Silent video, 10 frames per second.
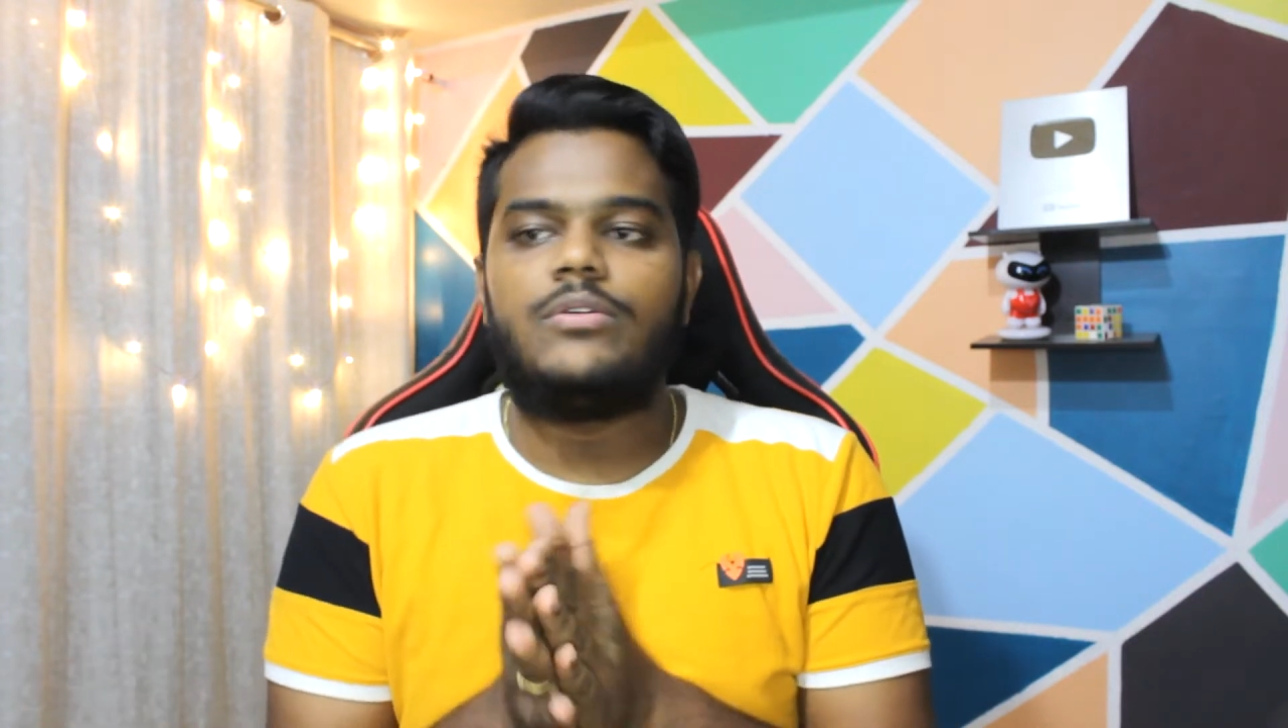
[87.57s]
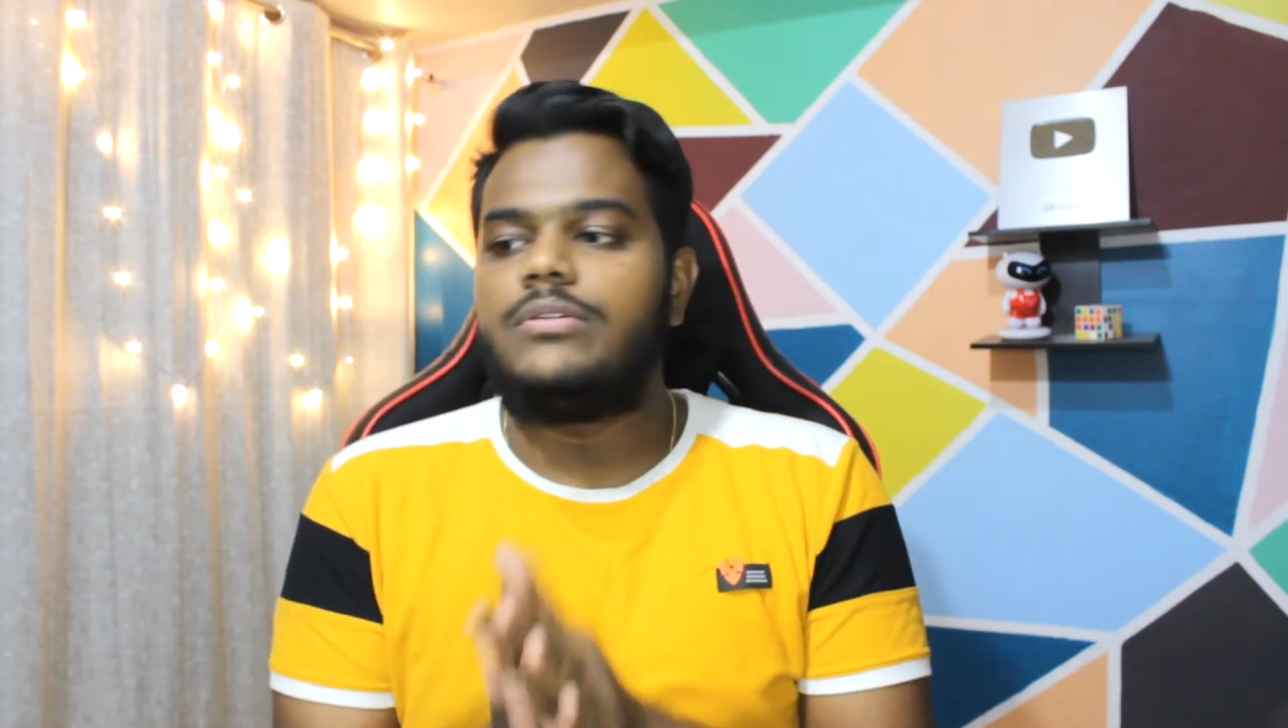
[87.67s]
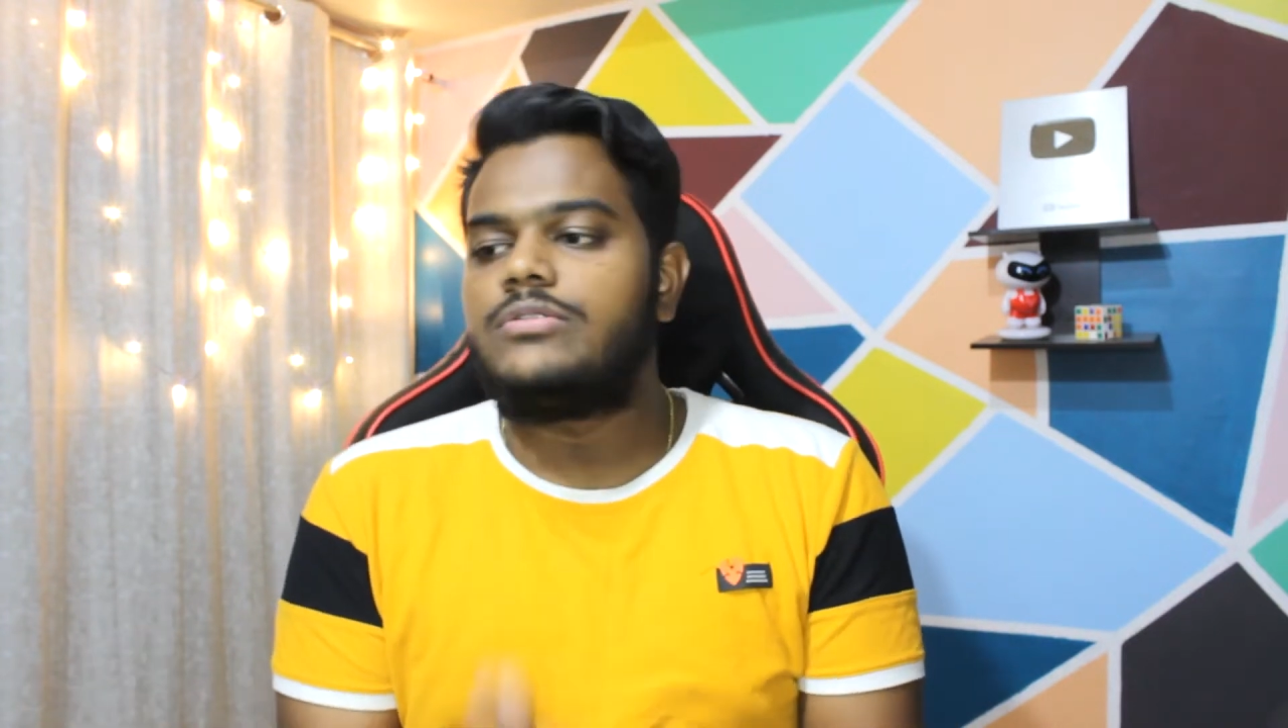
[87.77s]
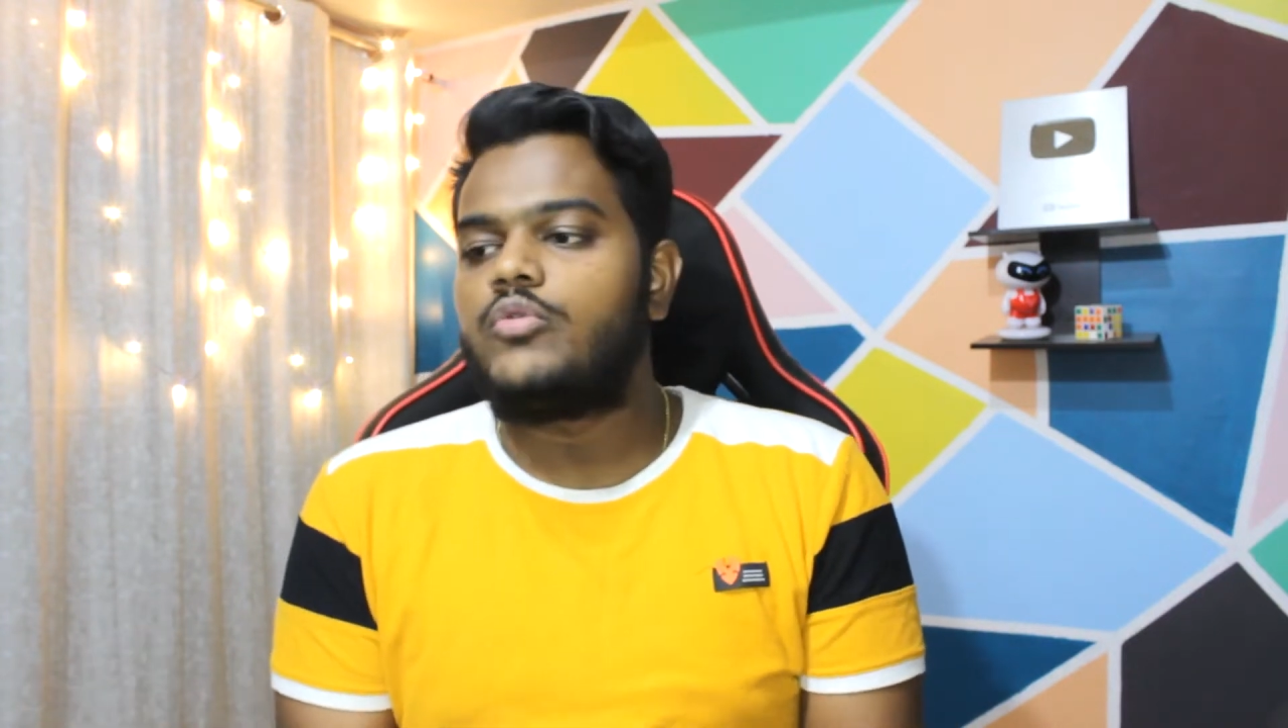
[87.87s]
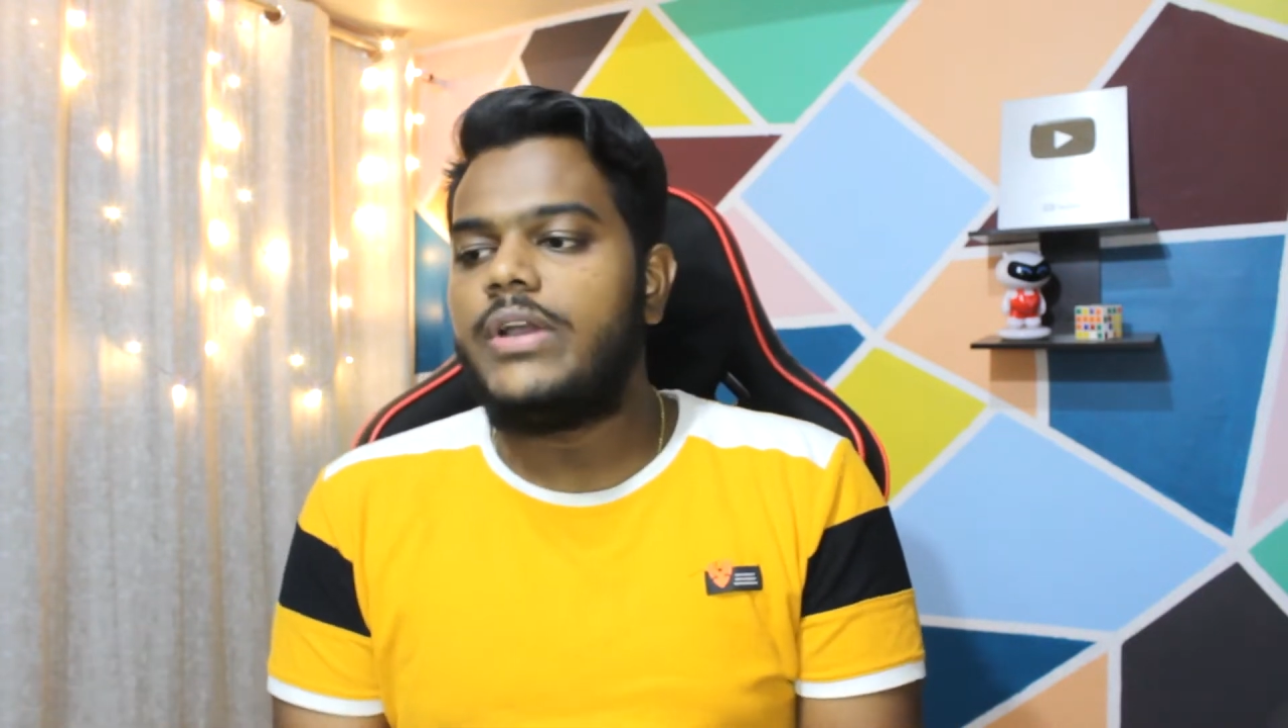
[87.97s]
you
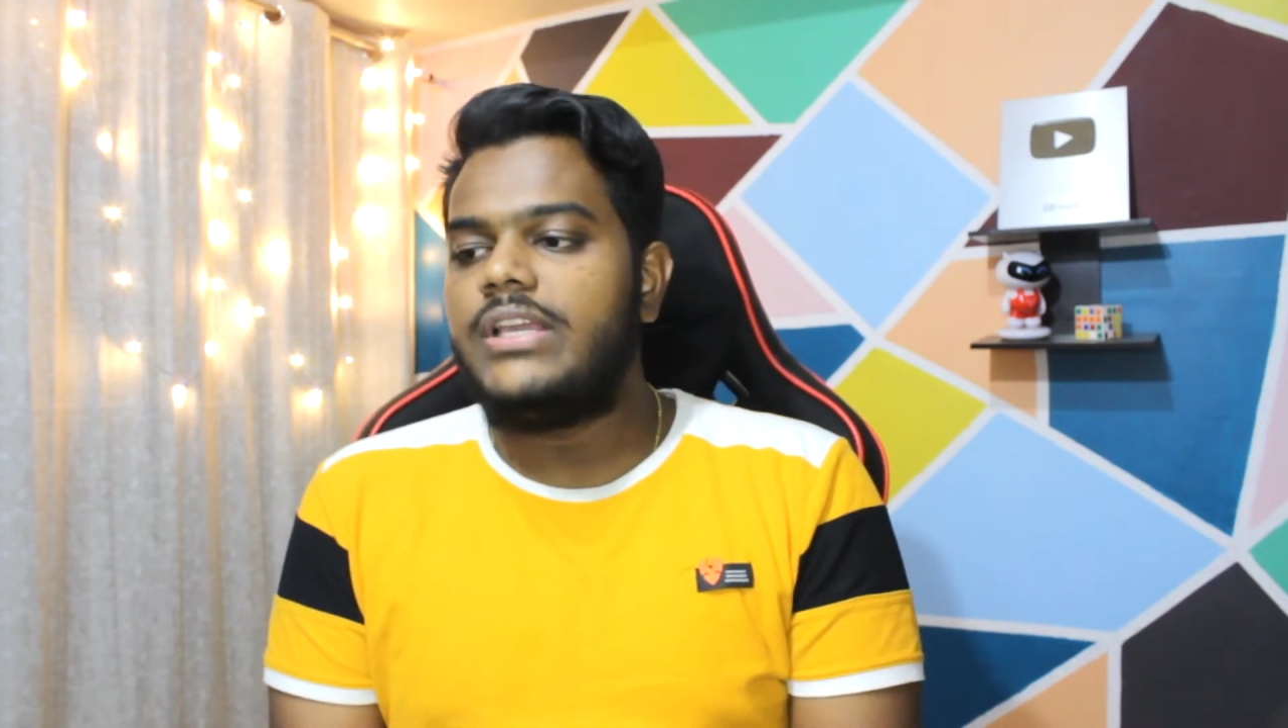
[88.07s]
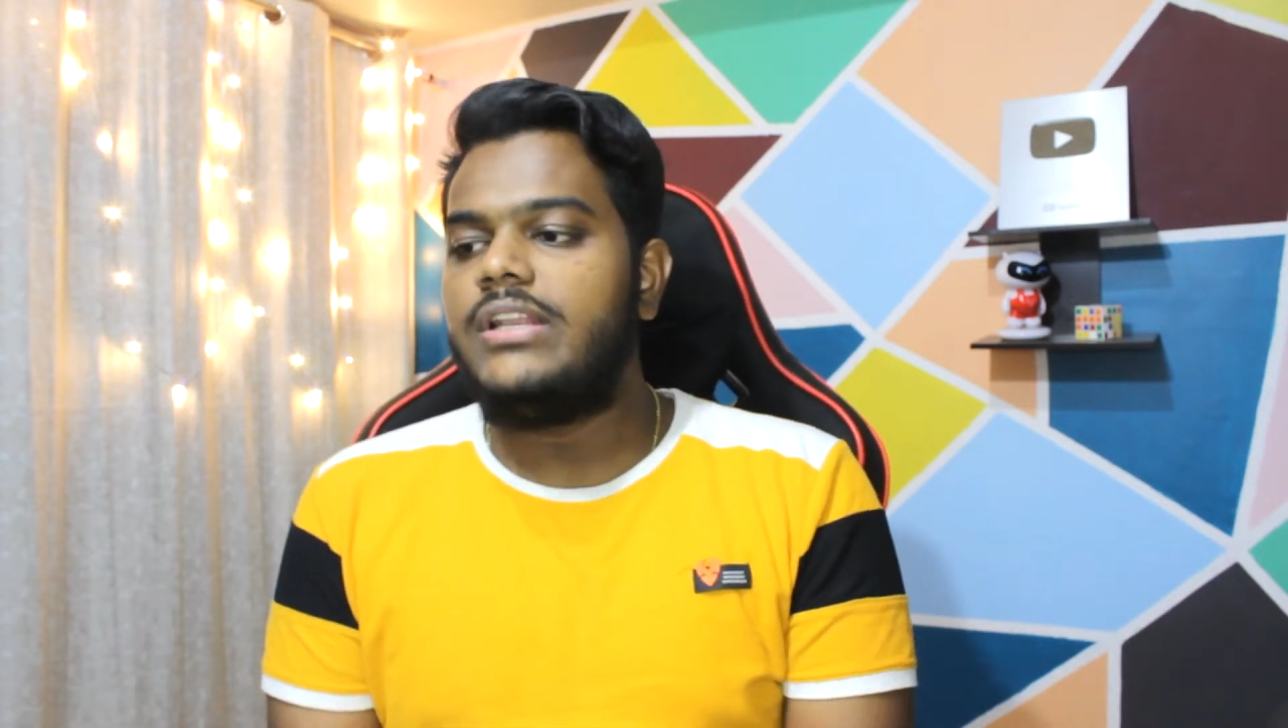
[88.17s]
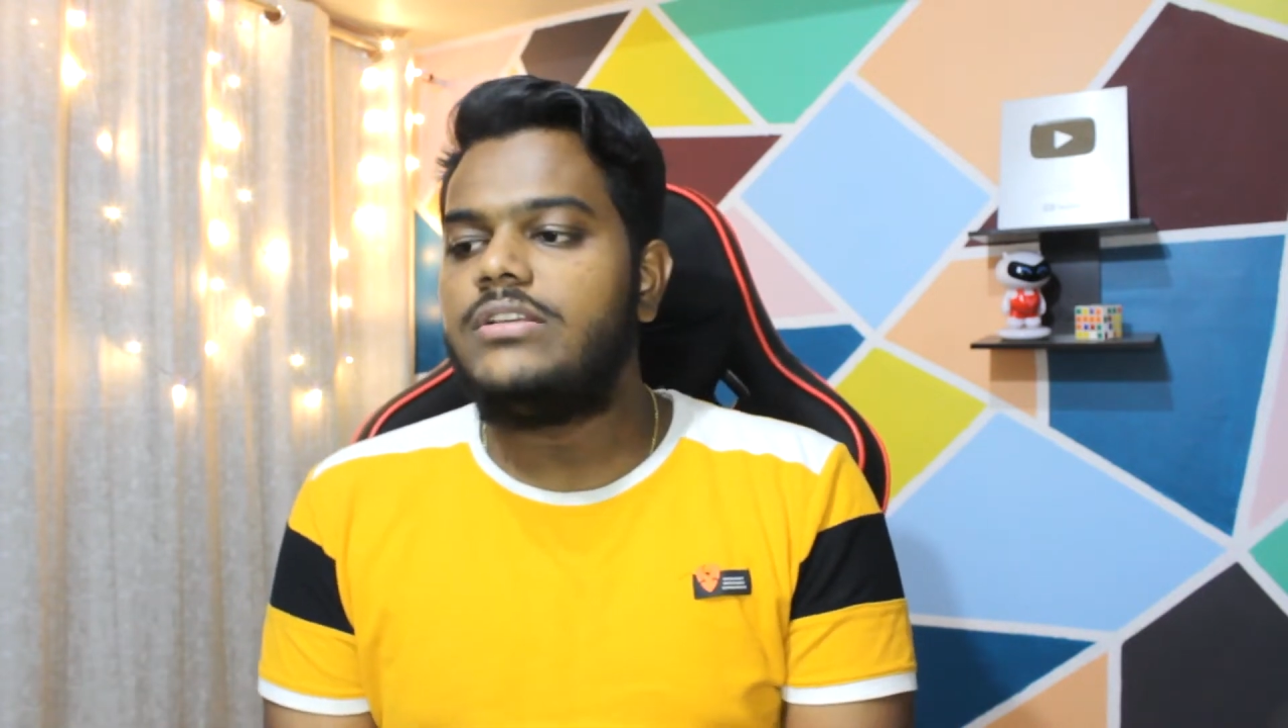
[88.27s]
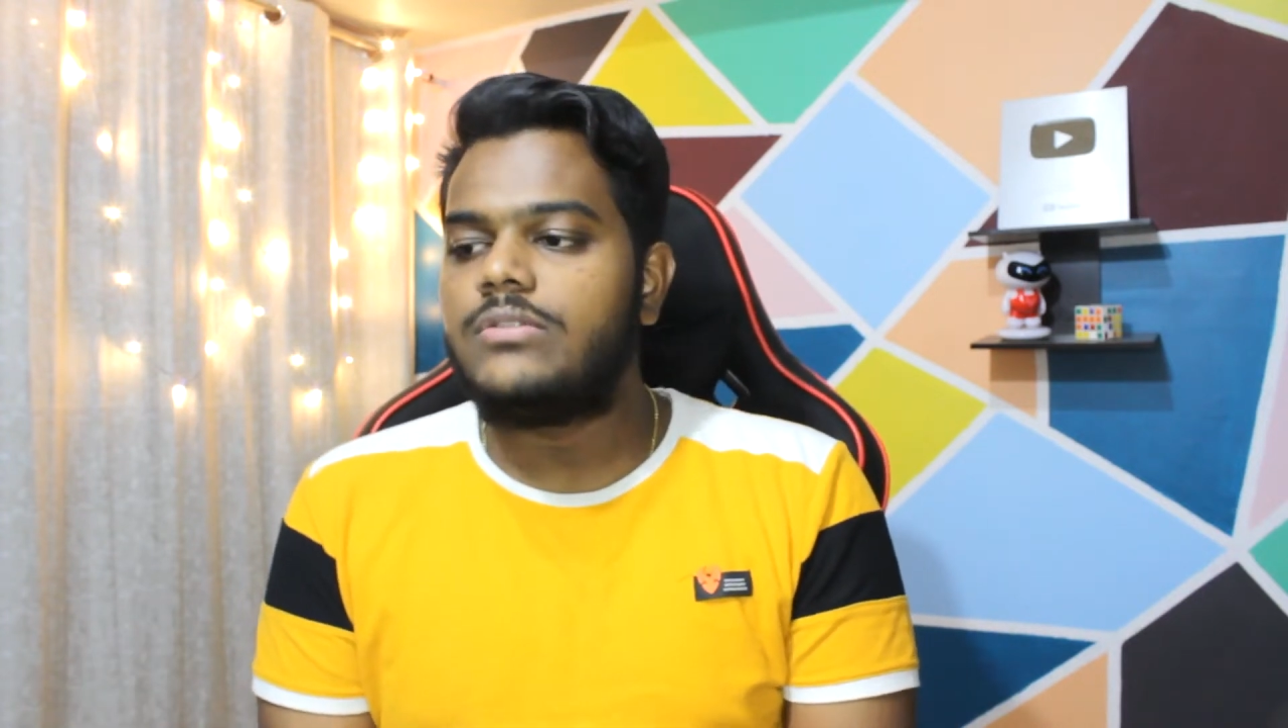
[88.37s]
in Swahili.